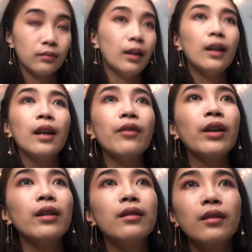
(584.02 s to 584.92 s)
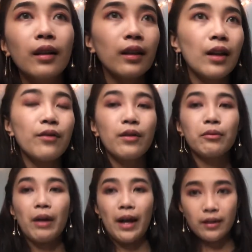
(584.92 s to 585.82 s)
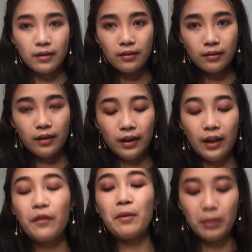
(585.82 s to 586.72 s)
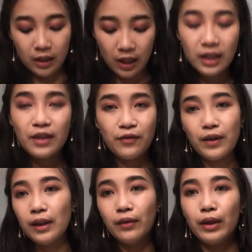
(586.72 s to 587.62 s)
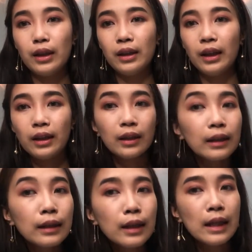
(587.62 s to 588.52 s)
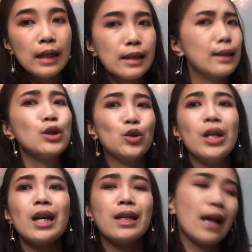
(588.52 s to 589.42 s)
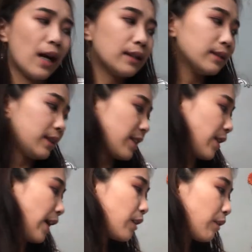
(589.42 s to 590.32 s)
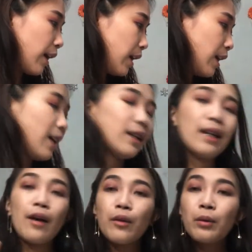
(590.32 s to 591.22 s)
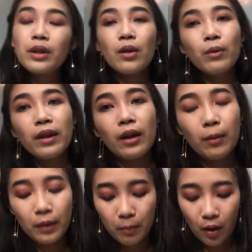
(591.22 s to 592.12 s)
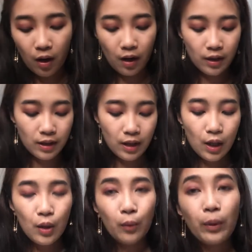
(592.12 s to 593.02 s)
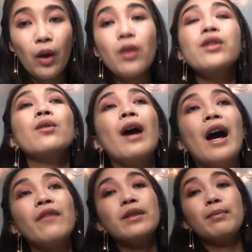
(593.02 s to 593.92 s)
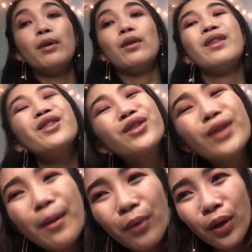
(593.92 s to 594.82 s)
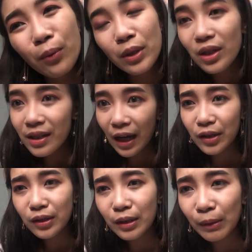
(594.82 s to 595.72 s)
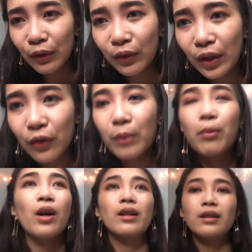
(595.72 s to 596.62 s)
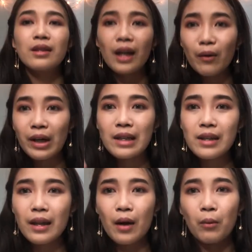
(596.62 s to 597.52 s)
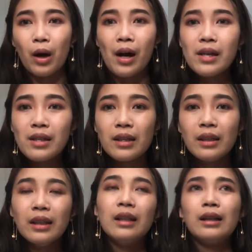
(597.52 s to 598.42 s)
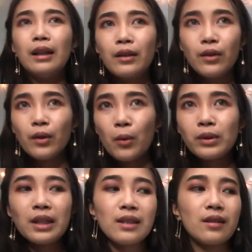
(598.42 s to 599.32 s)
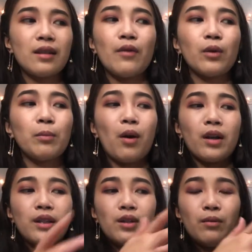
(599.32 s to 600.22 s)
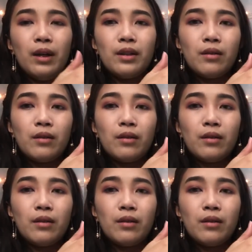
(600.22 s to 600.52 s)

I love it. I love the red. I love the burgundy feel of it, like, legit, y'all. So anyway, now that we're done with the upper part, we also have to put the shimmer, which is actually my favorite part. See how easy that was? Like, there are only several parts to it.